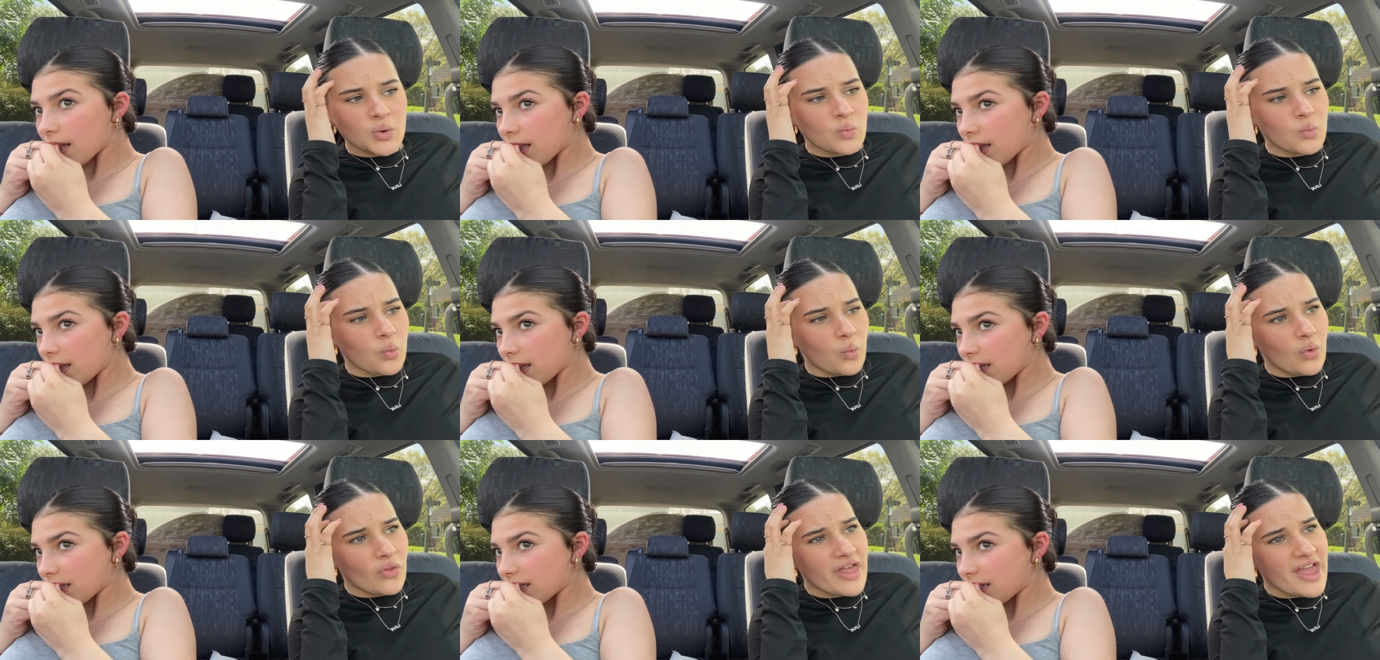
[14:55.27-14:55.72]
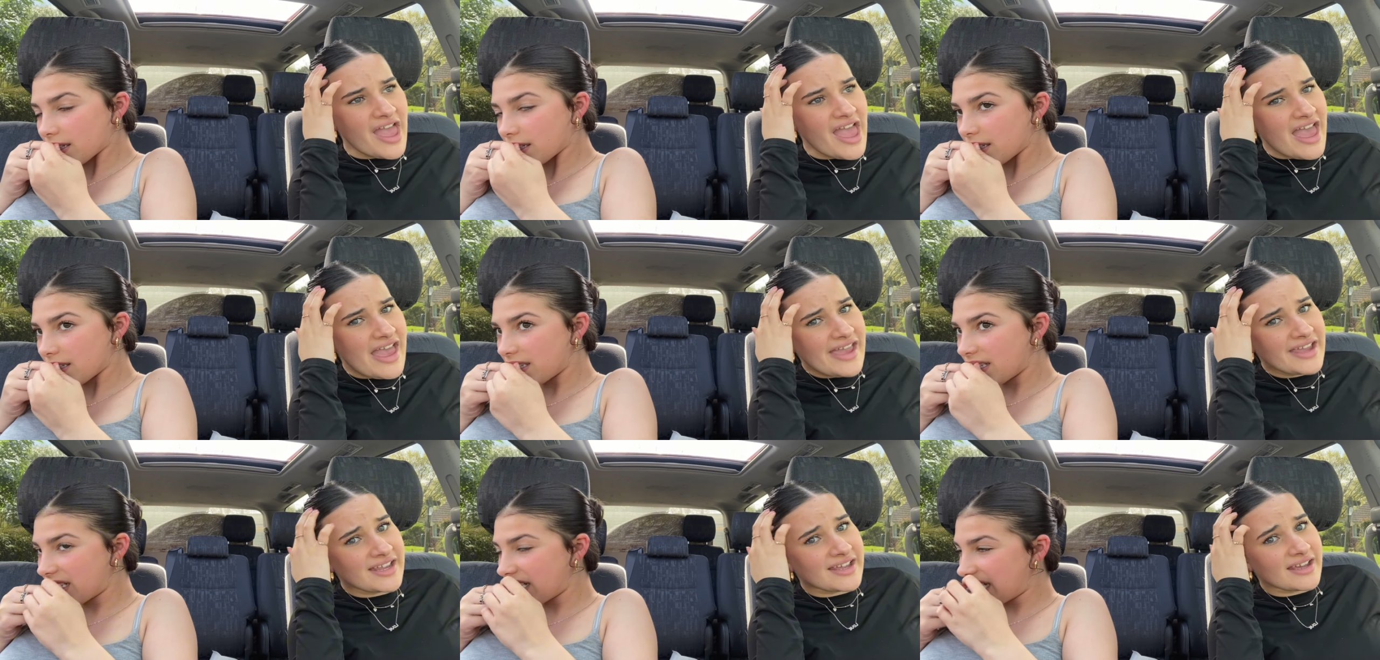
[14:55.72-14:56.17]
Speaker 1: What the
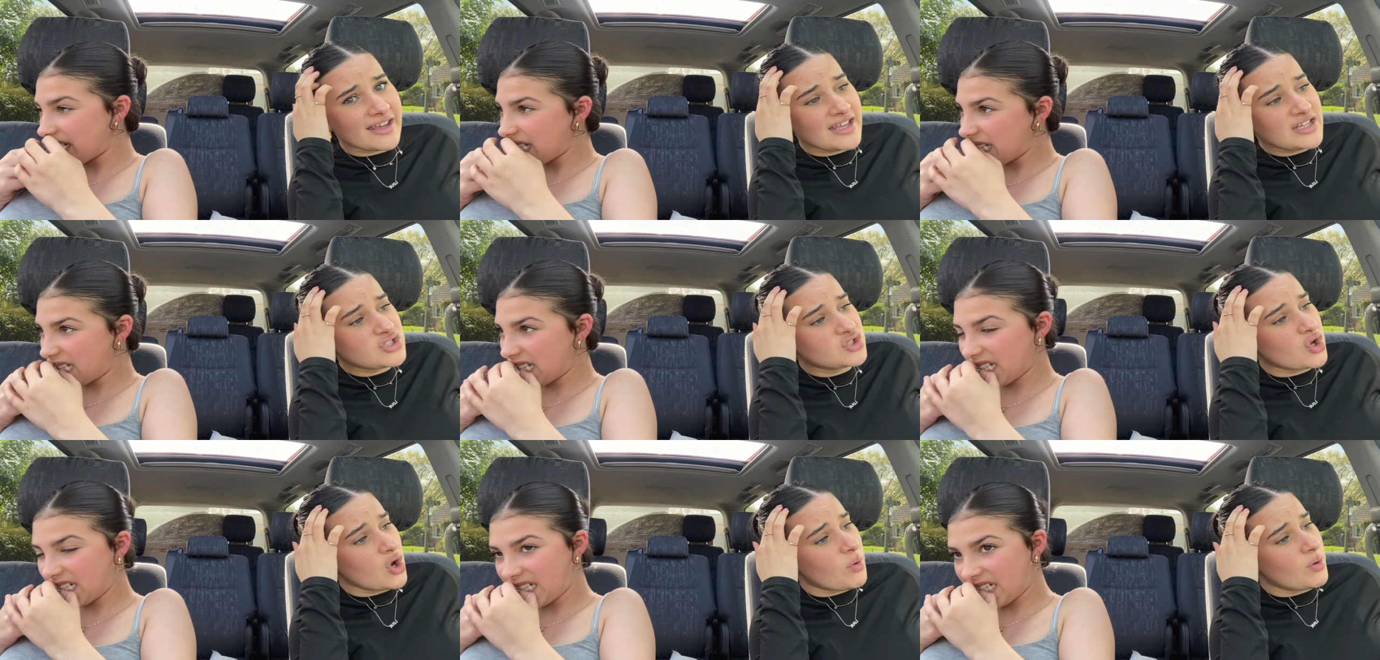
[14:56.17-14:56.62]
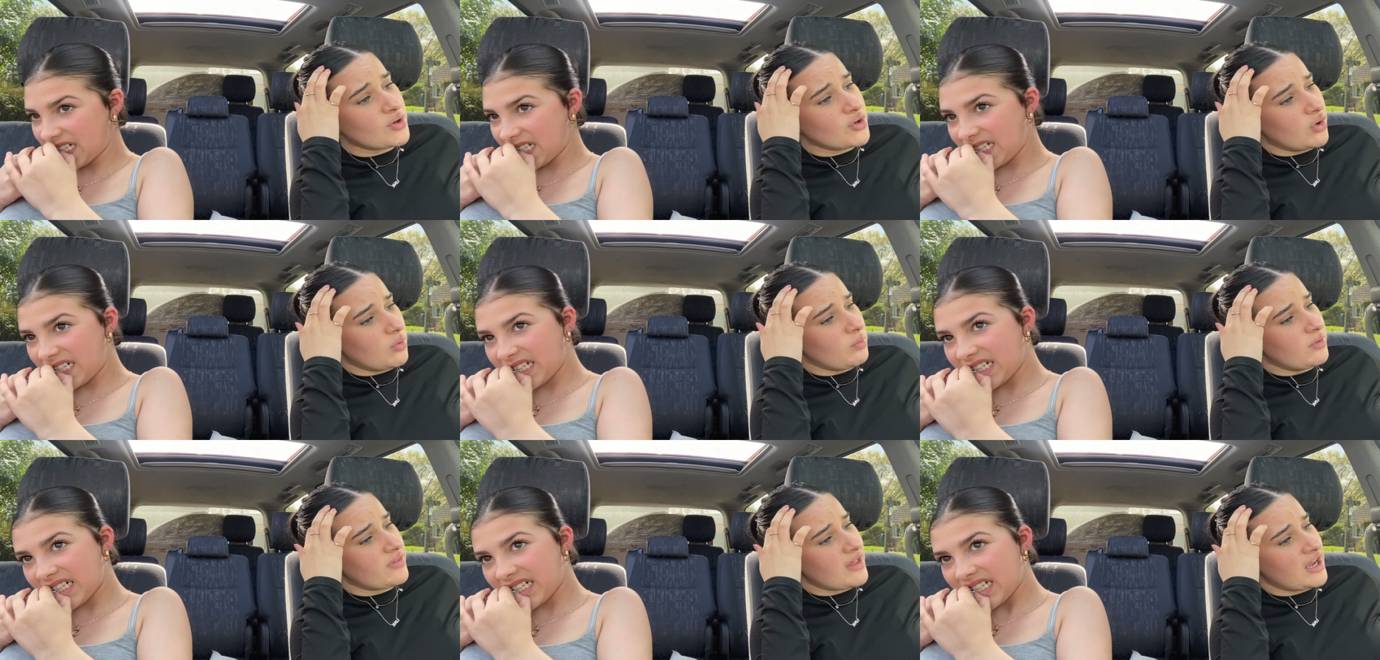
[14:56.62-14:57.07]
heck is going
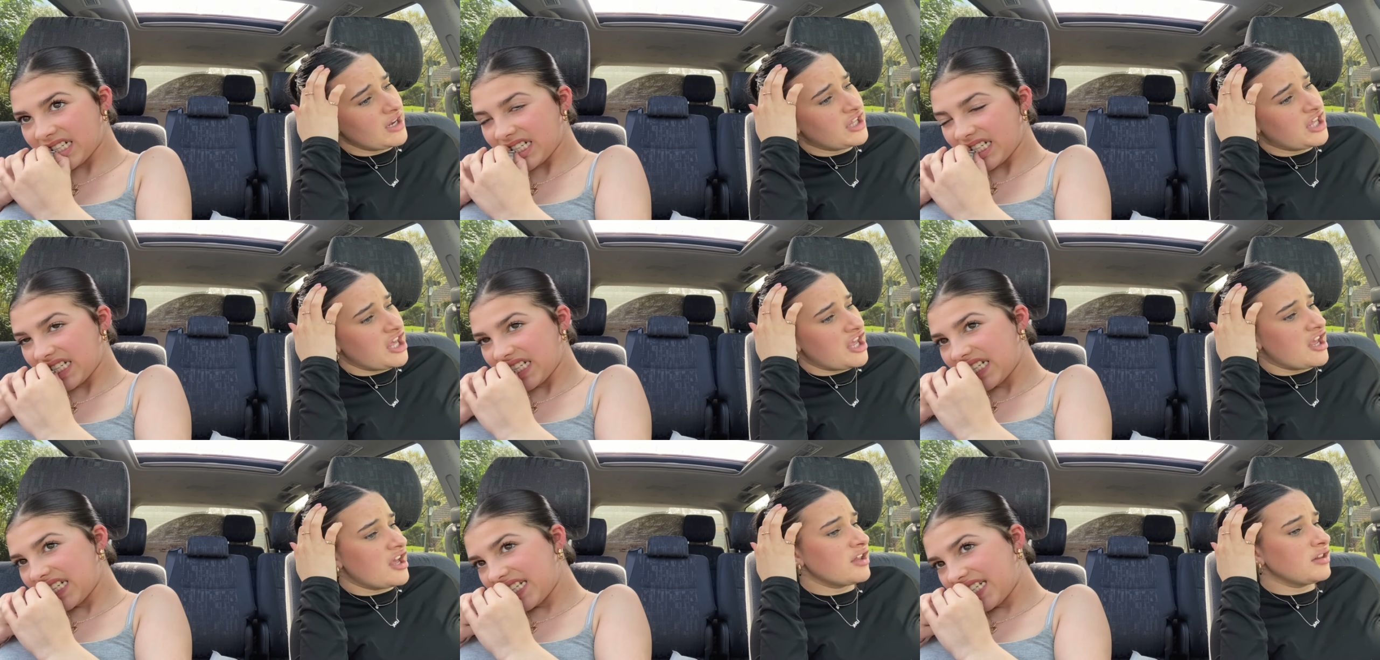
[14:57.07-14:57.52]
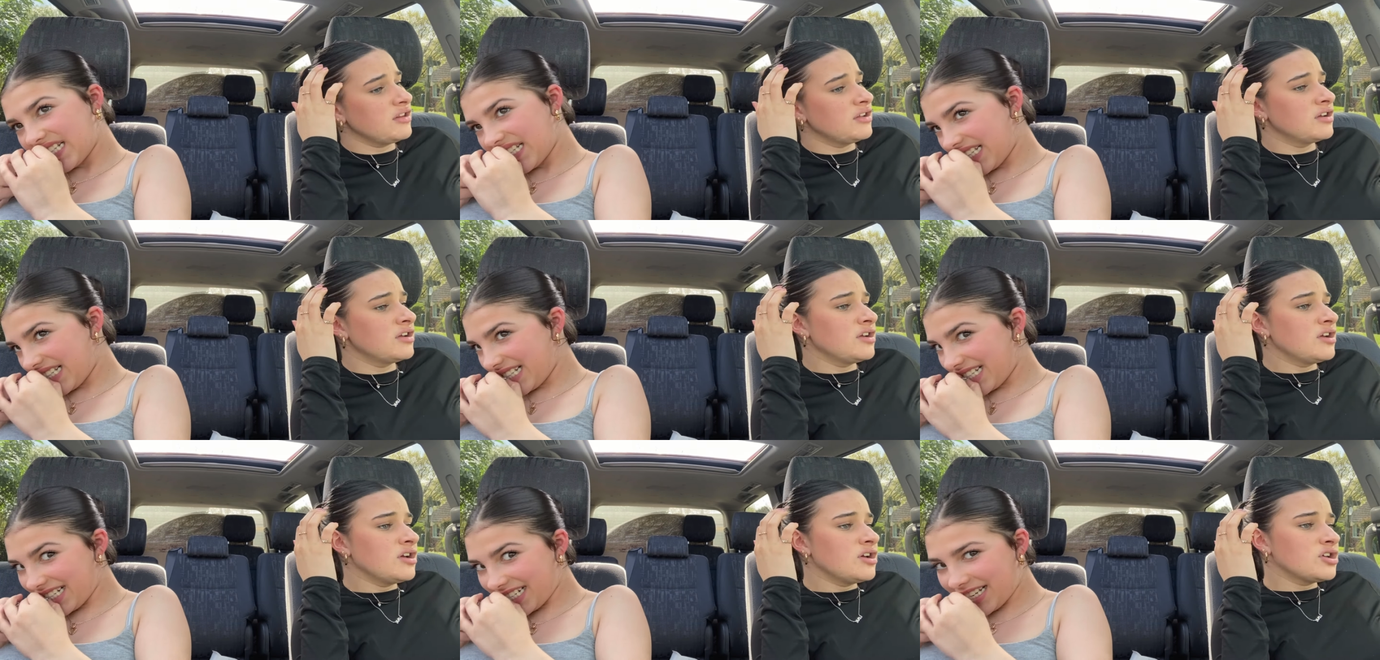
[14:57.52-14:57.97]
on with that girl?
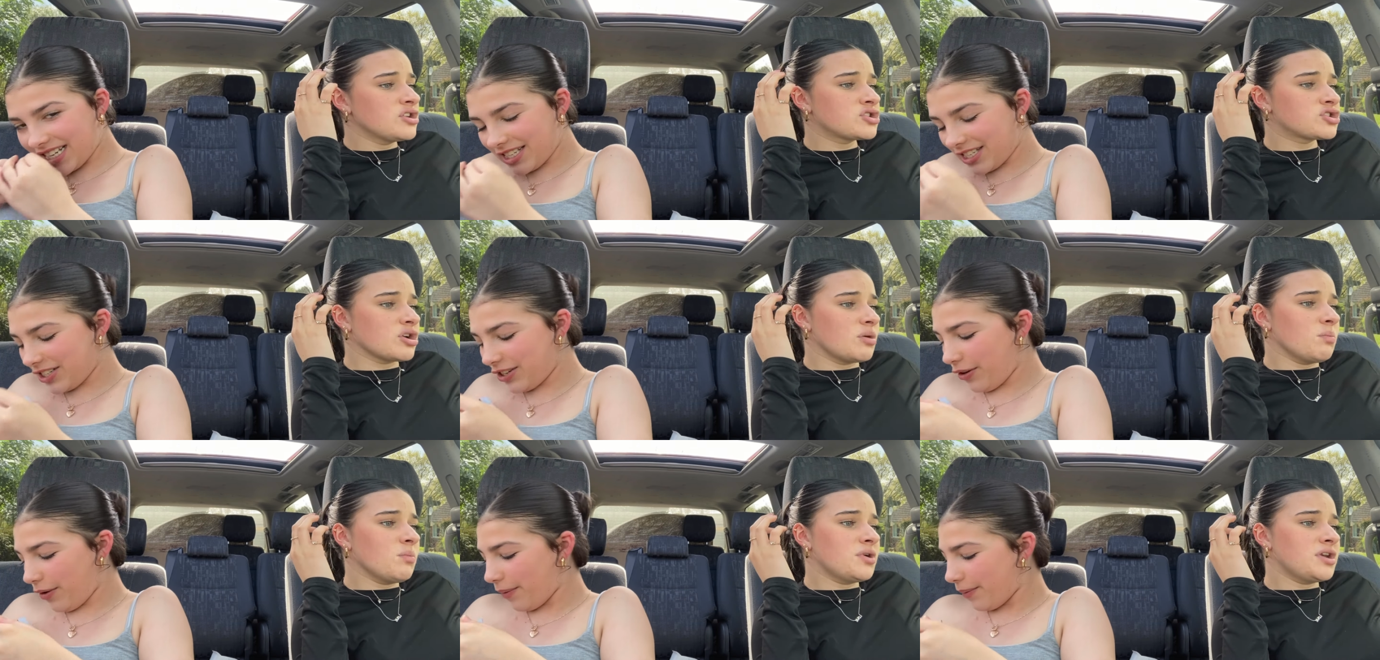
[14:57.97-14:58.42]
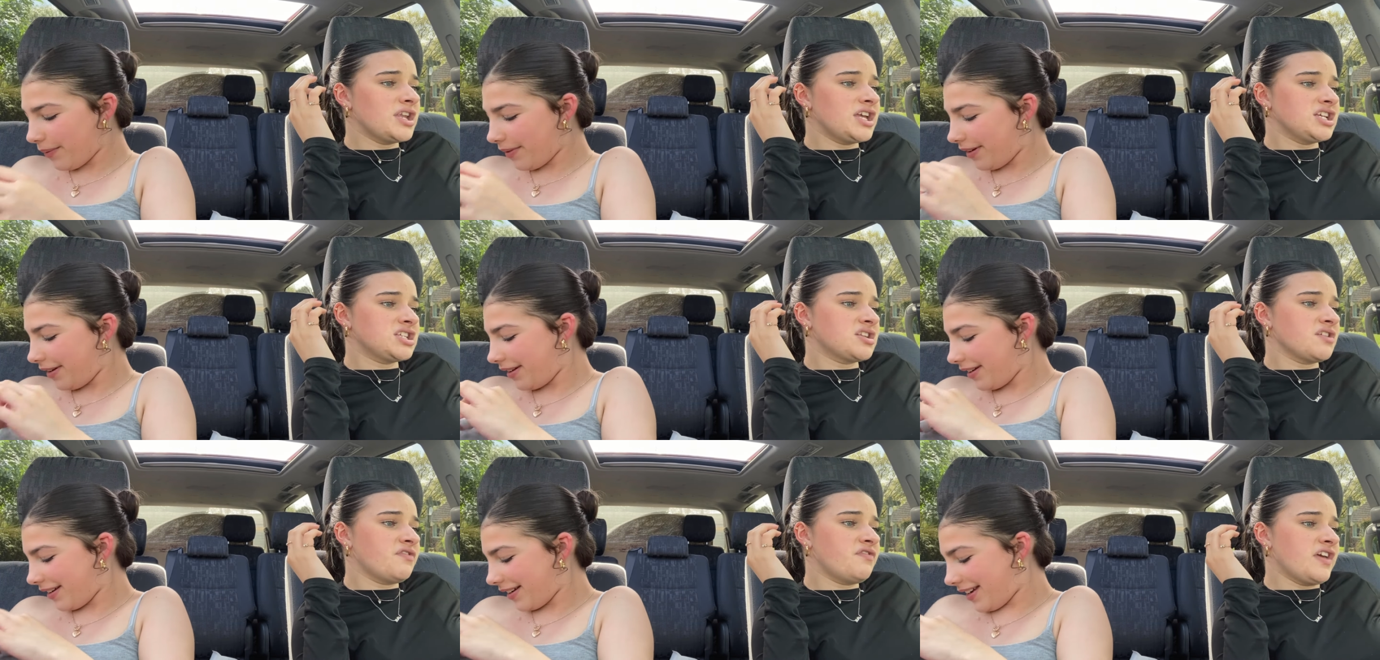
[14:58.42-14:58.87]
It's Someone
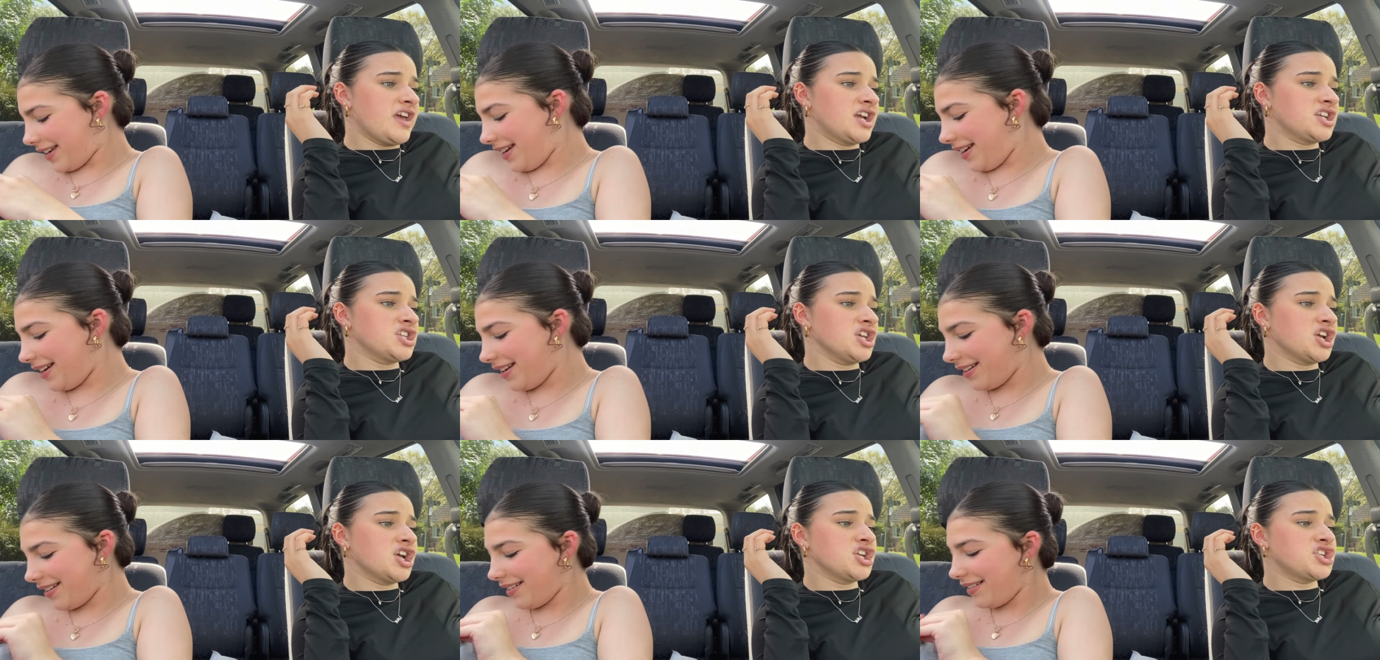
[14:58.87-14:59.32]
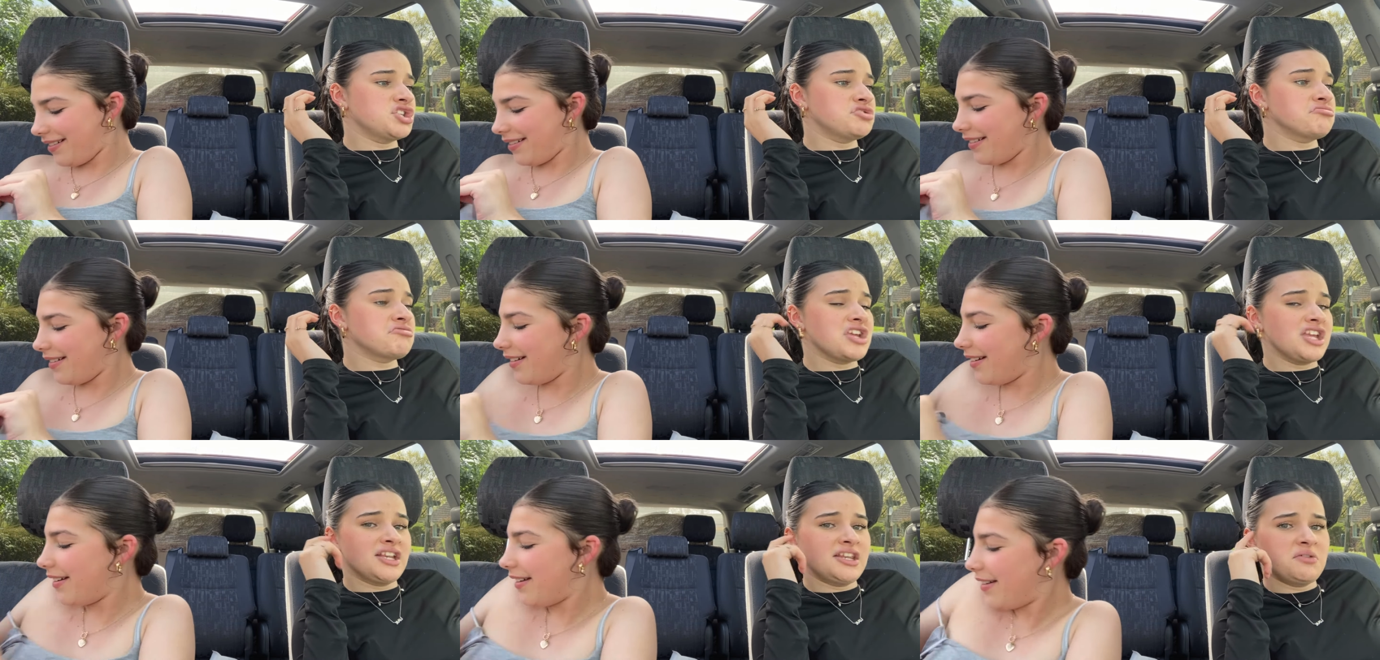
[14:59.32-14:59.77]
needs to fix her because she's
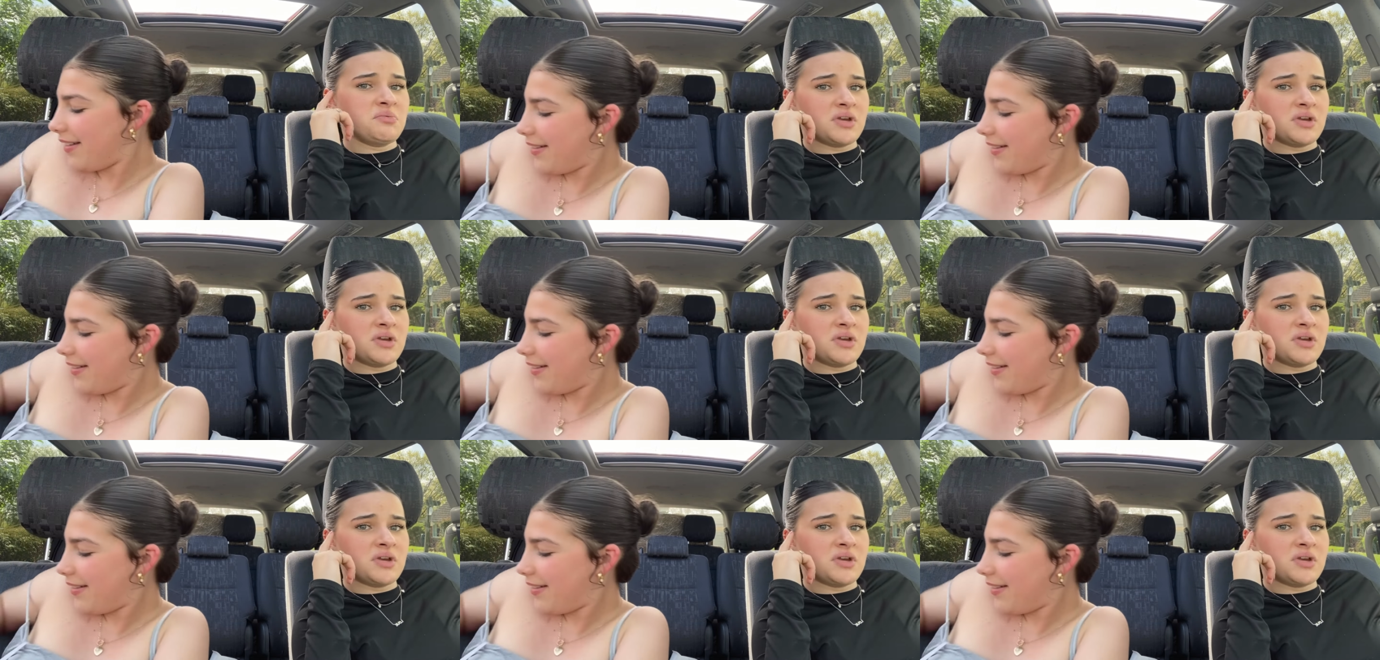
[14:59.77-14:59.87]
really